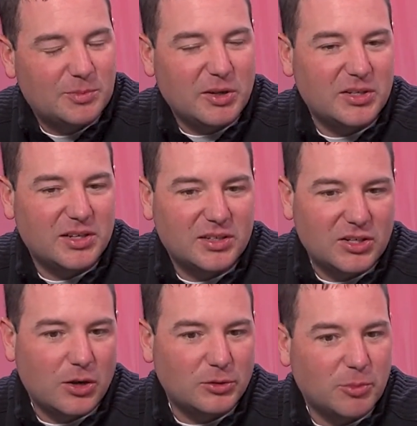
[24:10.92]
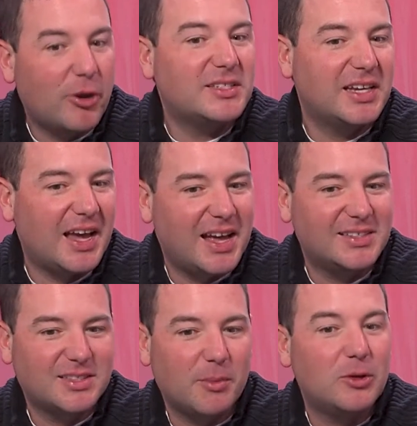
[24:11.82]
it's been you know depressing
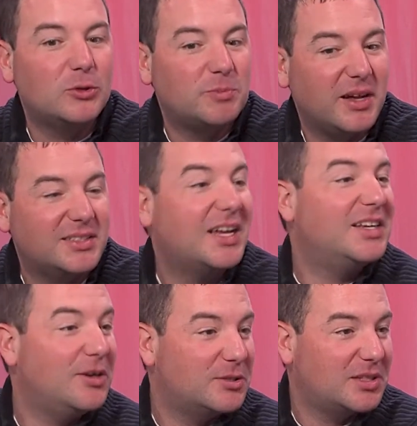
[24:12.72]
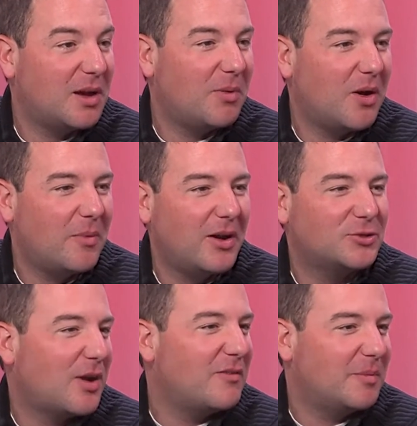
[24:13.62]
as somebody who spent 10 years at that ballpark yeah.
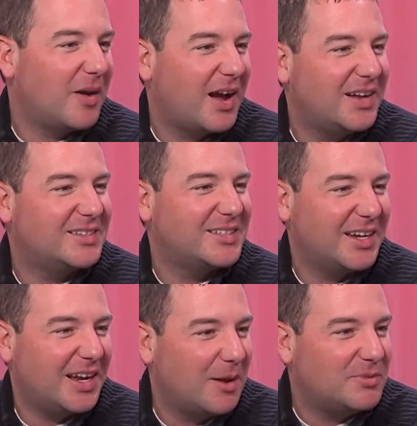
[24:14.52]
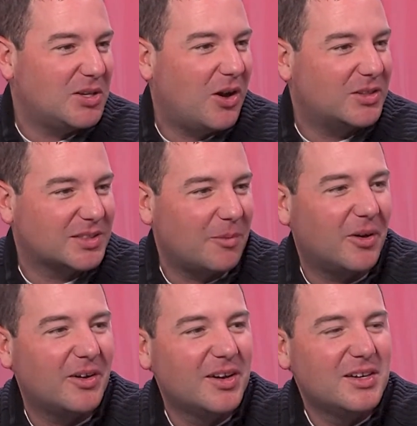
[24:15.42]
driving by it and seeing it empty all
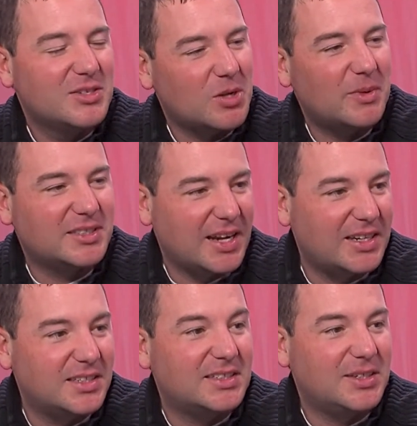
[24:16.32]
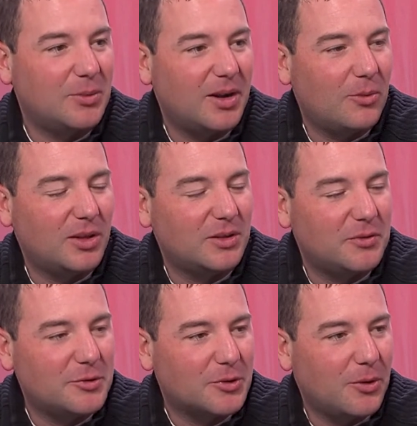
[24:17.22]
summer. So I'm excited to see what, what the
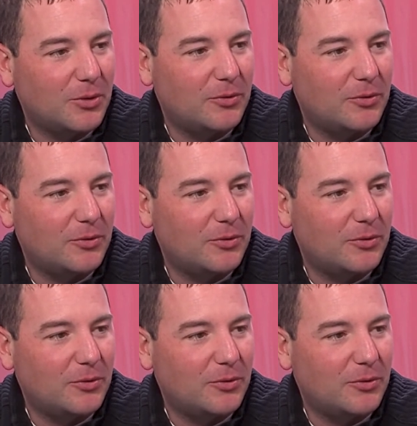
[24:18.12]
future holds